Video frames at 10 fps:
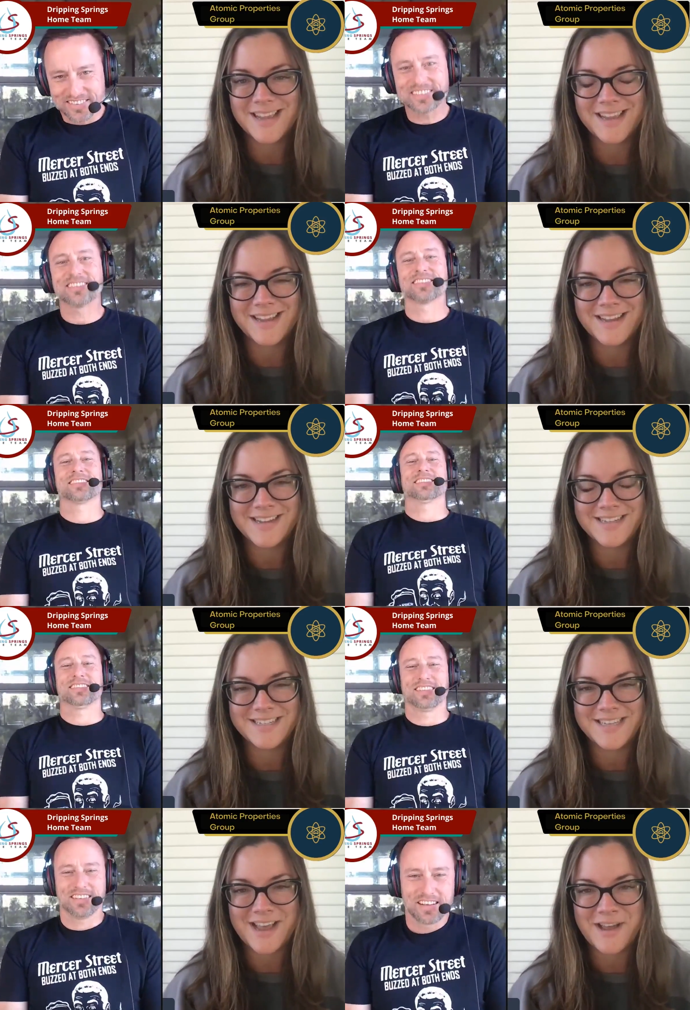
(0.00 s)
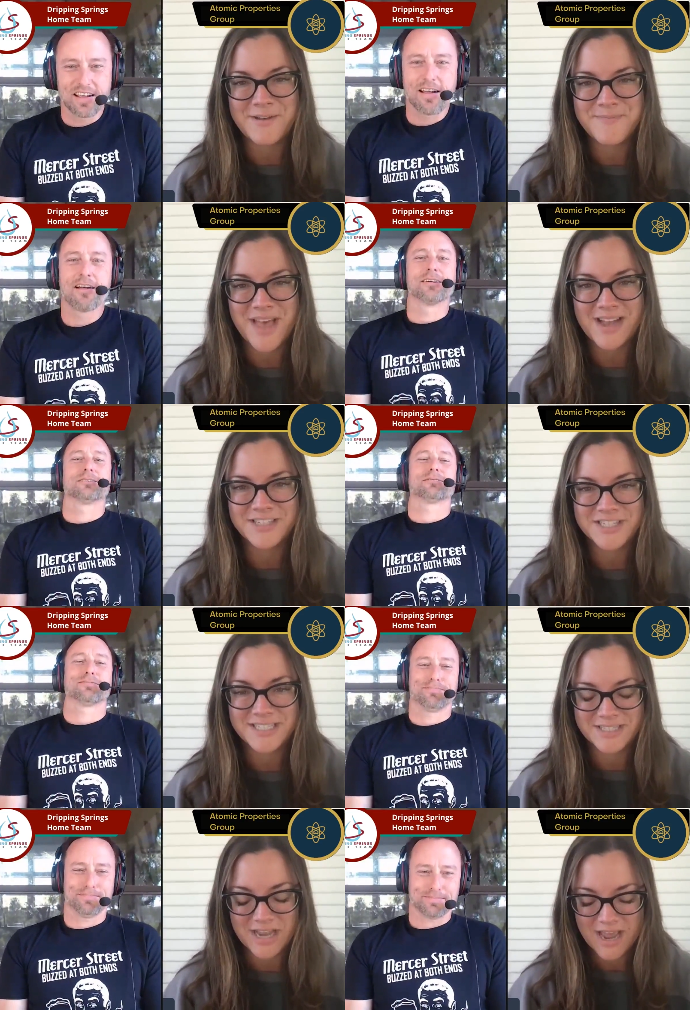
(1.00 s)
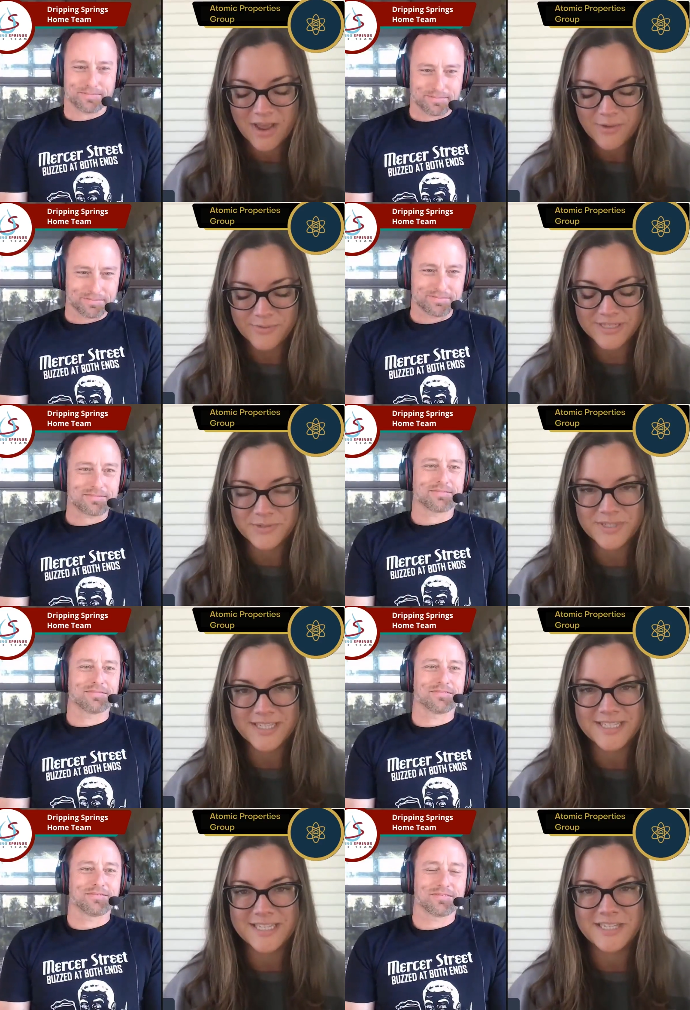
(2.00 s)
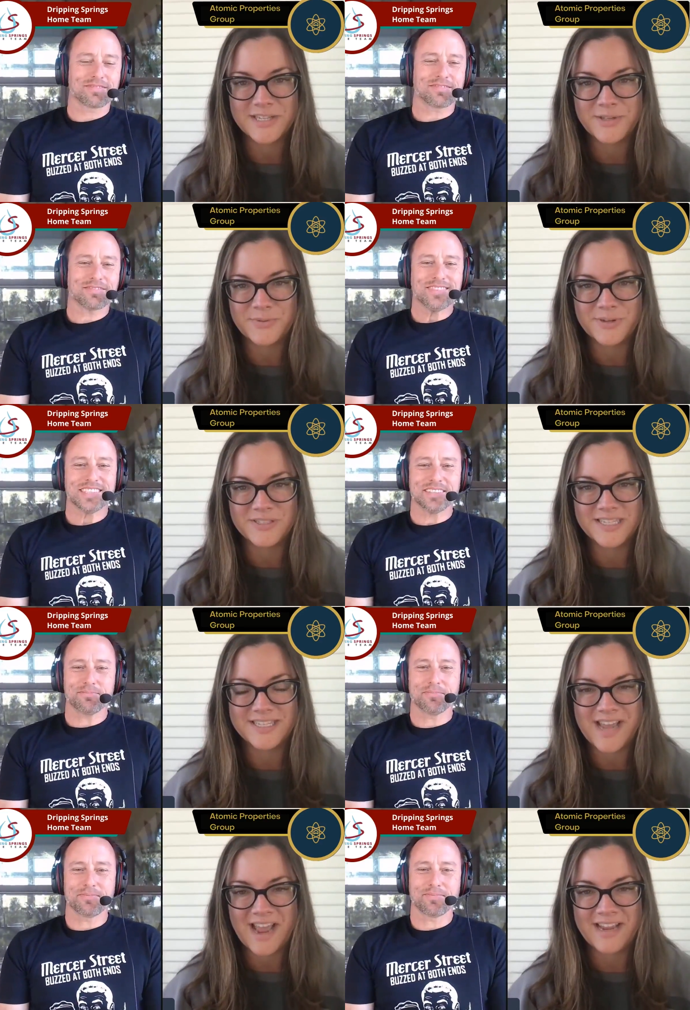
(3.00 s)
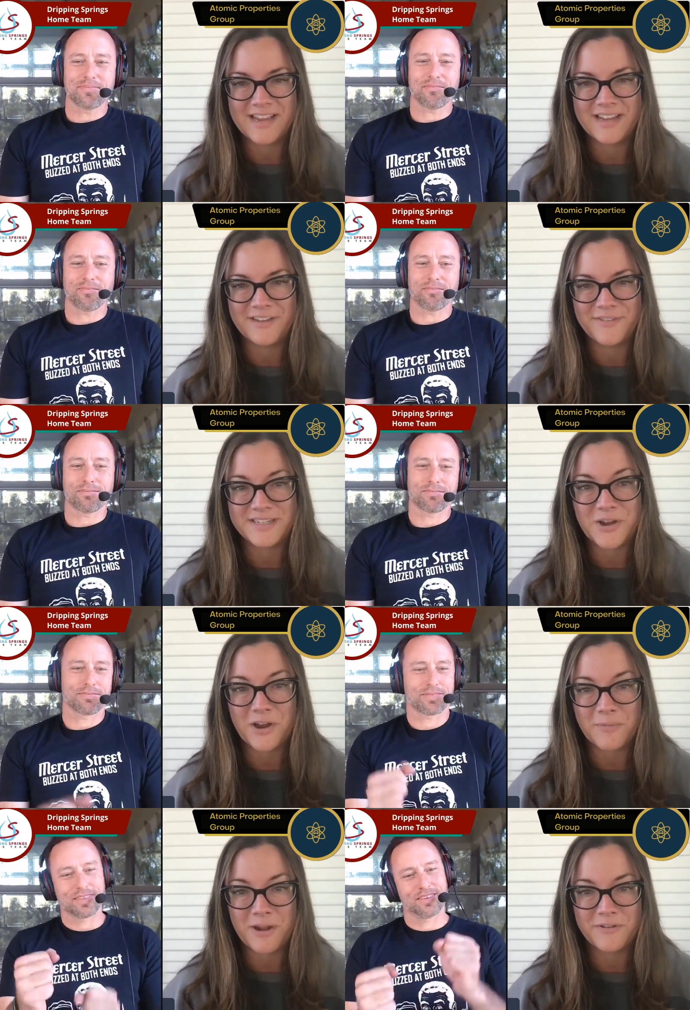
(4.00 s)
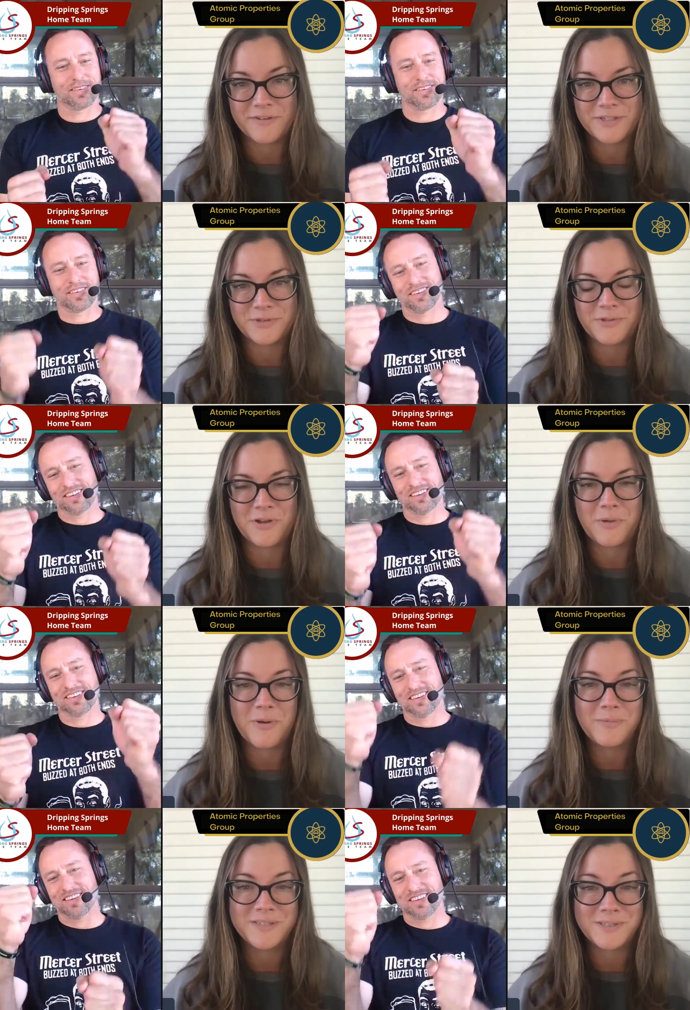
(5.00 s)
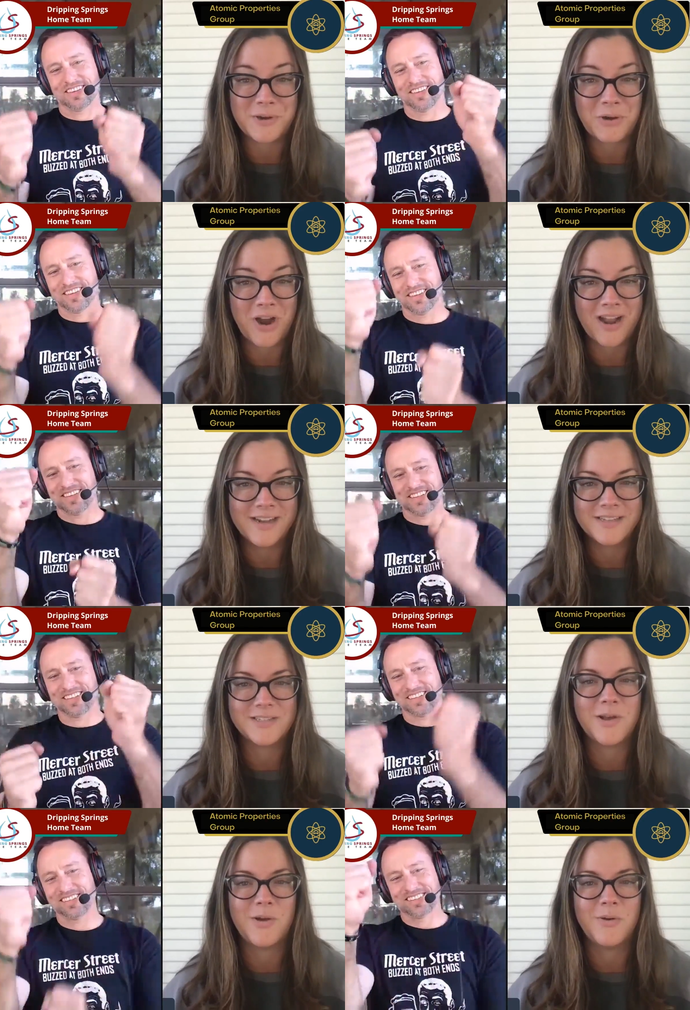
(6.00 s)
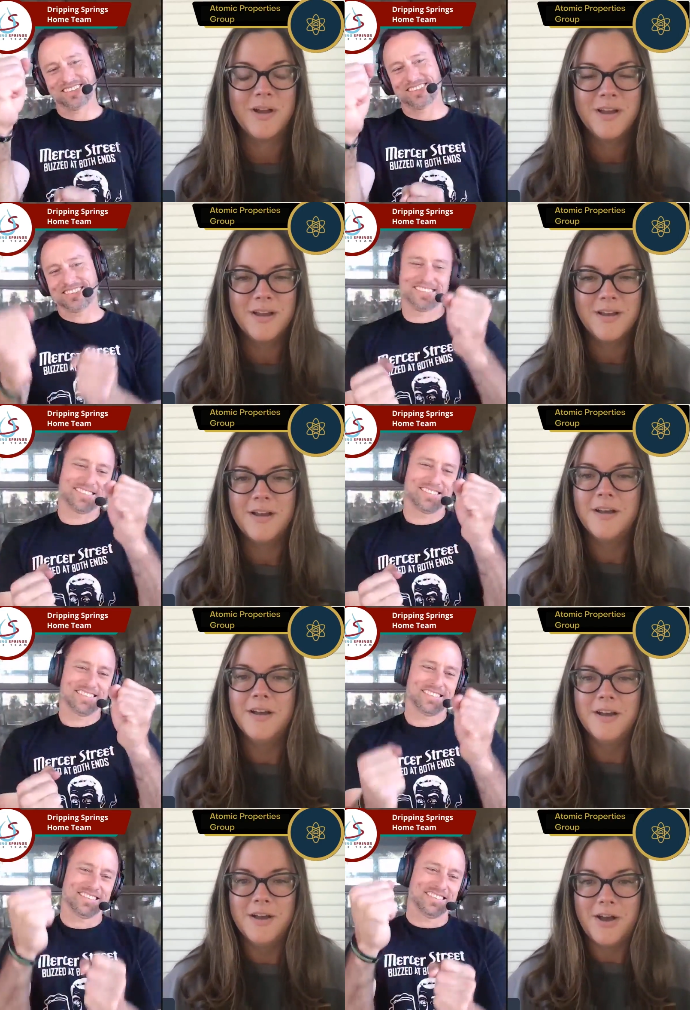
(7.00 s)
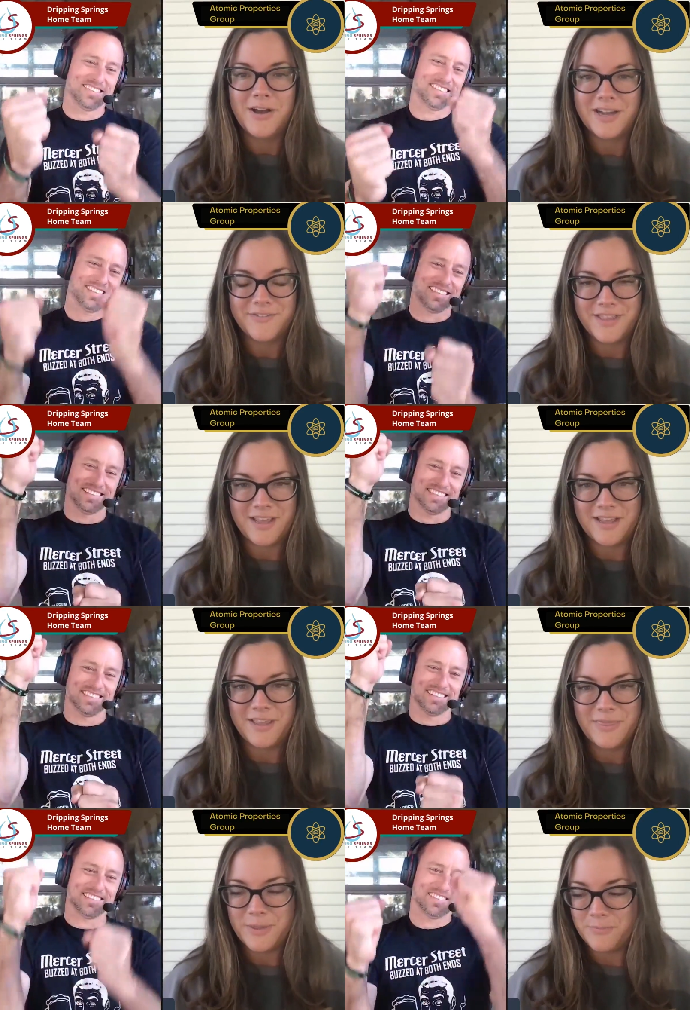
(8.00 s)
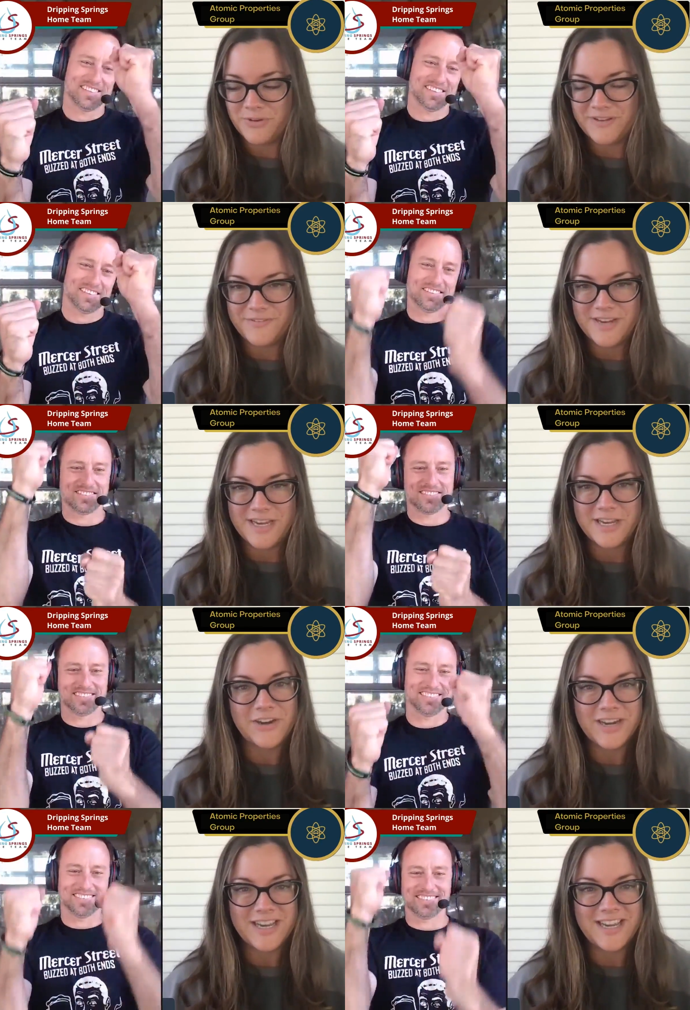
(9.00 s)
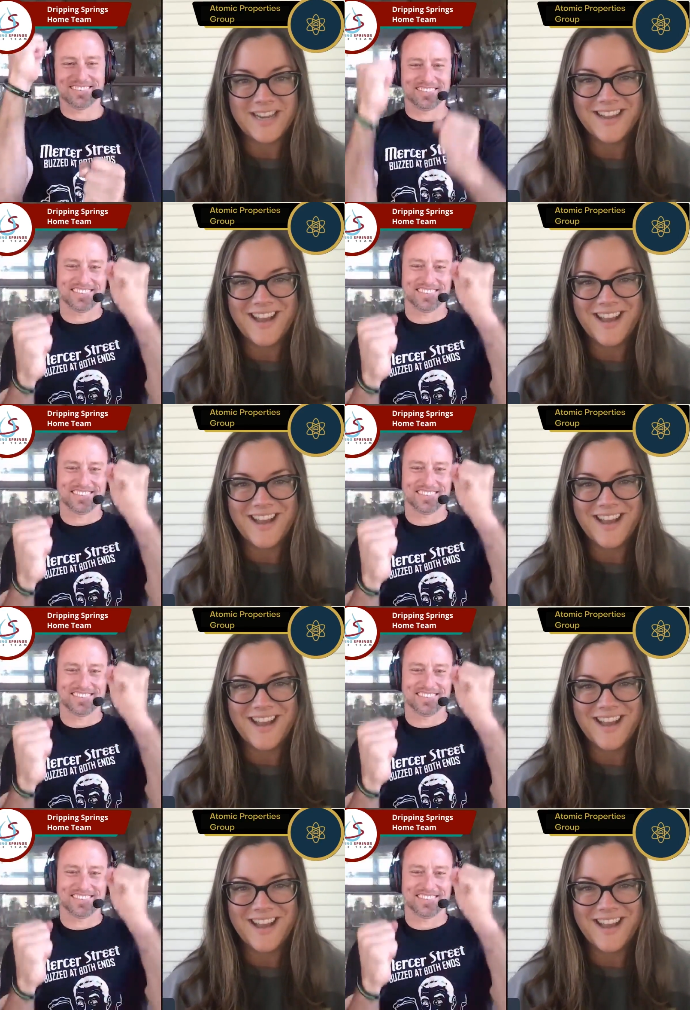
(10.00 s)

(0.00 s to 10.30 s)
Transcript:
Speaker 1: And um, that just was released into the world today. And if I talk about it for too long, I'll probably start crying. So I'll give the the brief nitty gritty.